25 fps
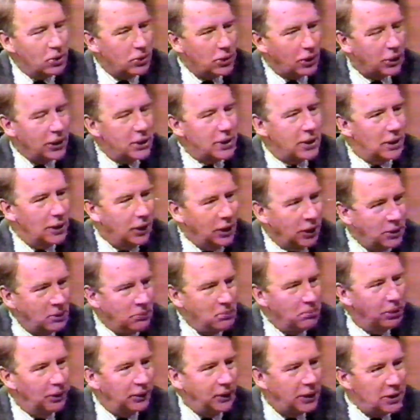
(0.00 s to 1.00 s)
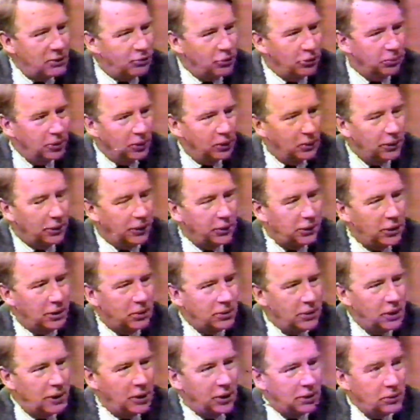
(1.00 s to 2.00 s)
totally unbelievable that
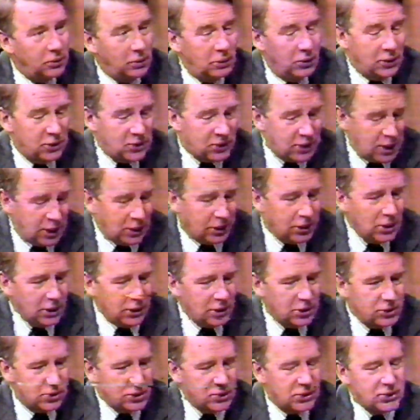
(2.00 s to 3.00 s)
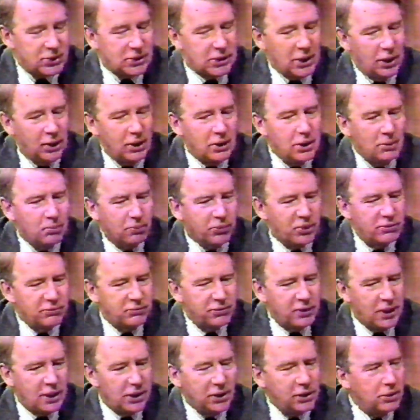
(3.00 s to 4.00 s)
the psychologists say,
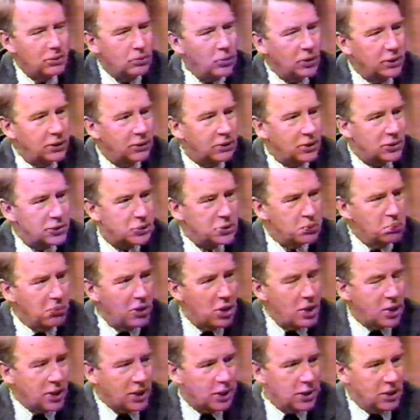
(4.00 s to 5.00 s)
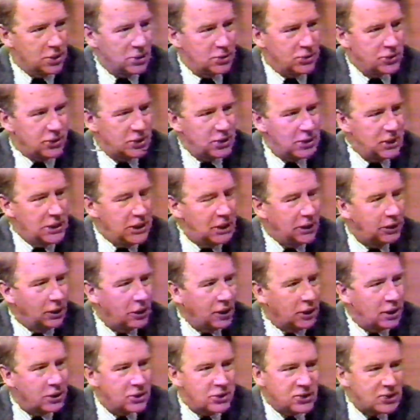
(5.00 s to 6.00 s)
provided one of those markers in
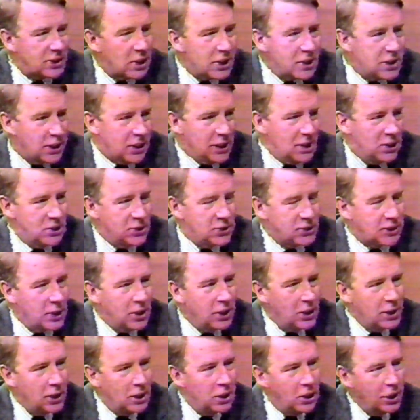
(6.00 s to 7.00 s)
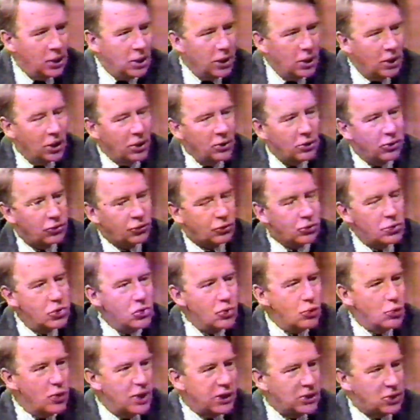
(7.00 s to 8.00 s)
our psyches
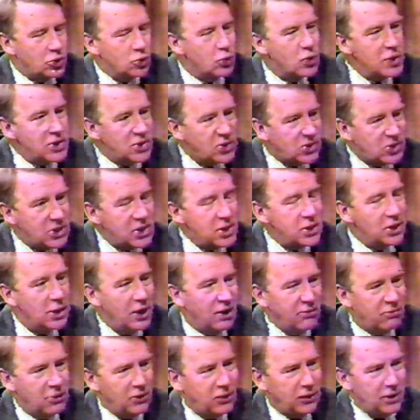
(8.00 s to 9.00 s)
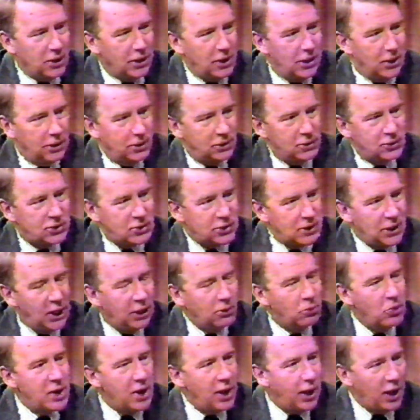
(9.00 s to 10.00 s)
through which we see everything else,
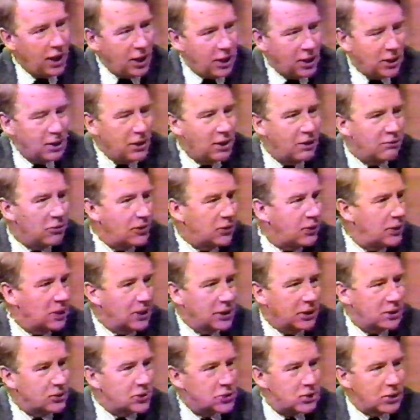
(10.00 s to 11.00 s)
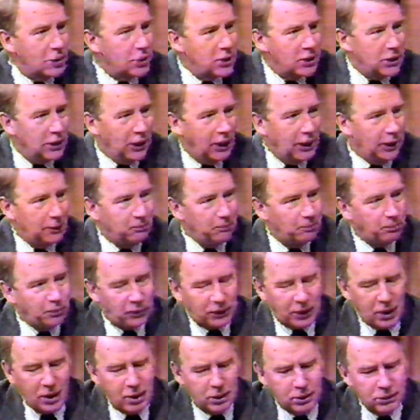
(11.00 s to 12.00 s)
and we hang everything else on that.
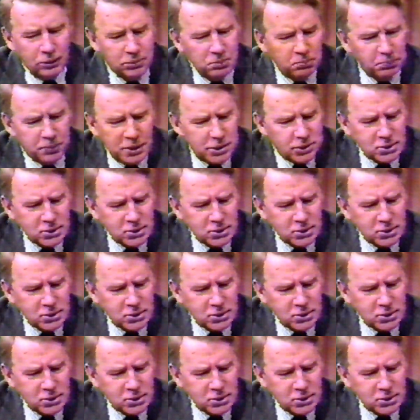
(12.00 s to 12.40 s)
Our own